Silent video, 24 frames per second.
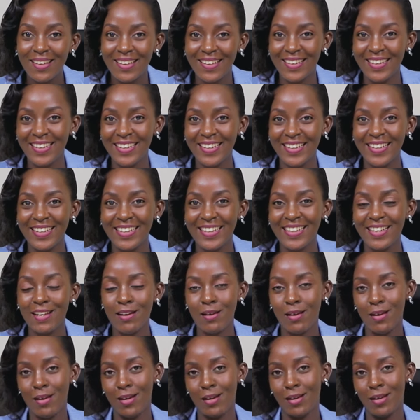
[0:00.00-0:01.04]

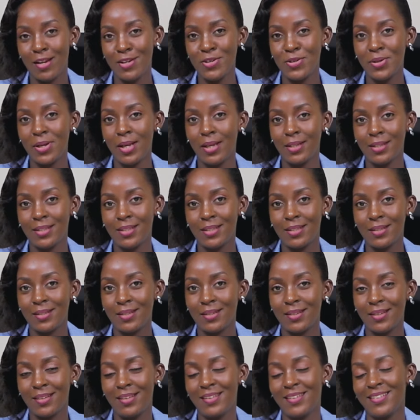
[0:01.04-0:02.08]
can you guess?
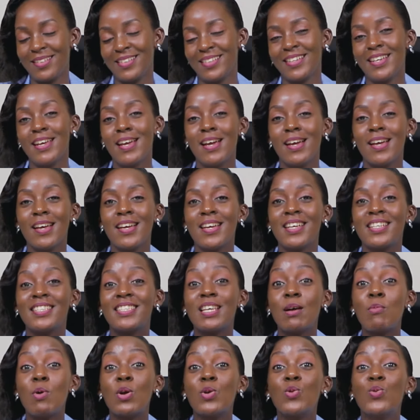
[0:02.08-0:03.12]

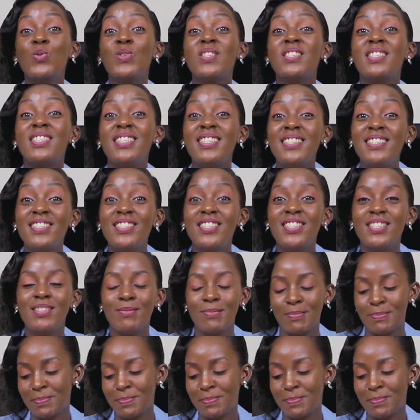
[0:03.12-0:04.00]
Someone who's stingy.